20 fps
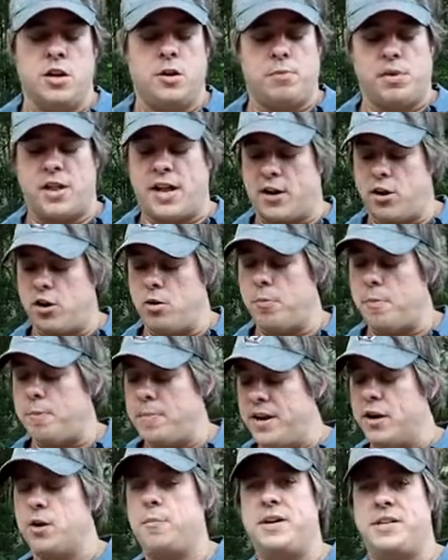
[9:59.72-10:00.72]
but like on my
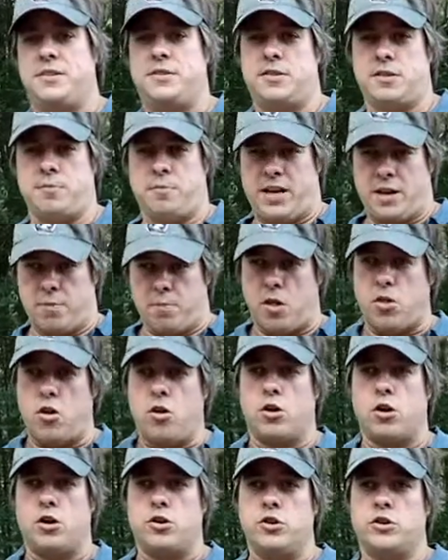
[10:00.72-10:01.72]
bigger pieces of meat and my
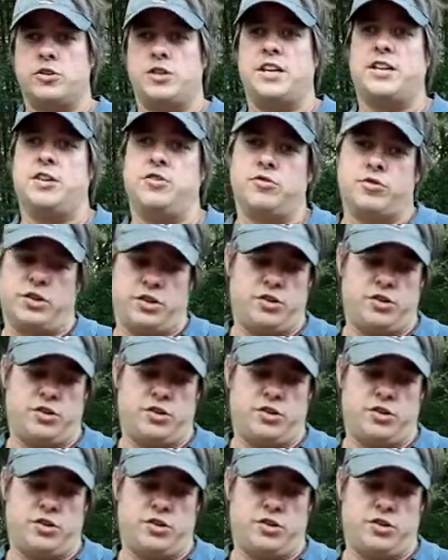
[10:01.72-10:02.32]
longer cooks, I usually